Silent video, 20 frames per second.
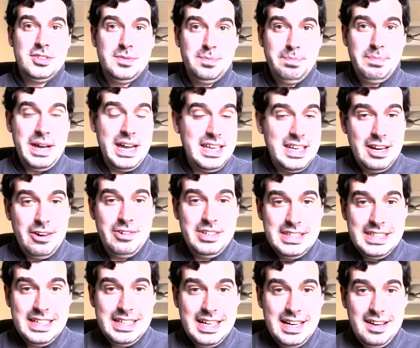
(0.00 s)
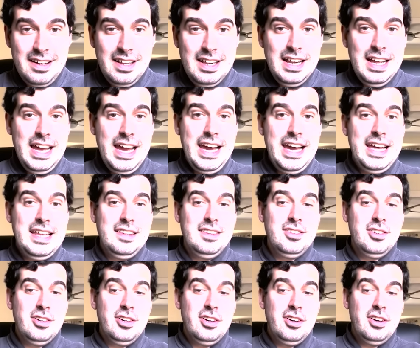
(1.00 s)
binary data and
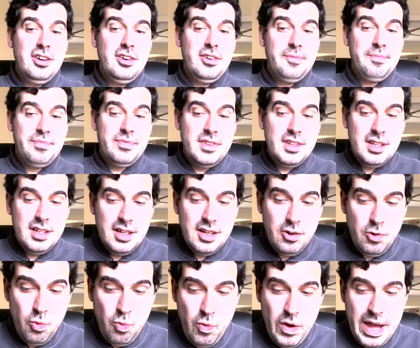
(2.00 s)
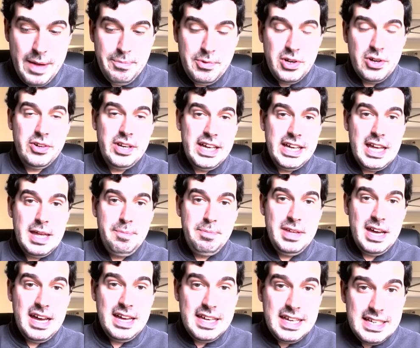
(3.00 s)
the uh, web codec
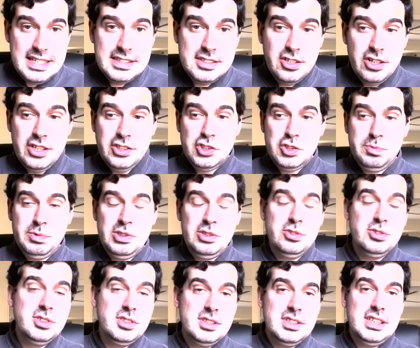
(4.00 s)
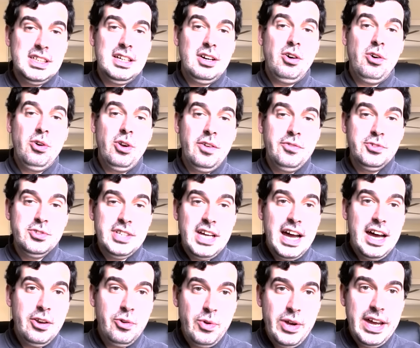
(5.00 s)
api is going to be using all of those
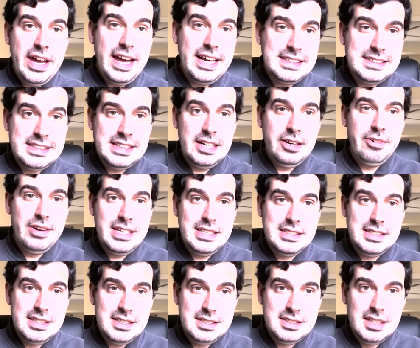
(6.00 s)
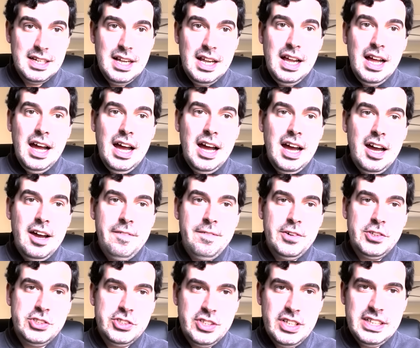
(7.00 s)
hardware accelerated uh,
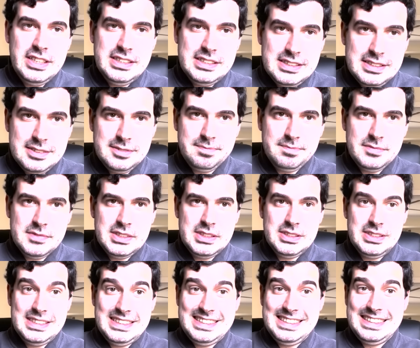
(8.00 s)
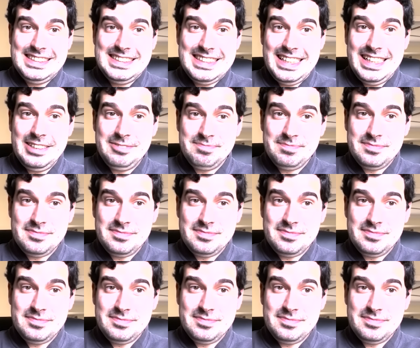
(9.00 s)
functionalities so this is exciting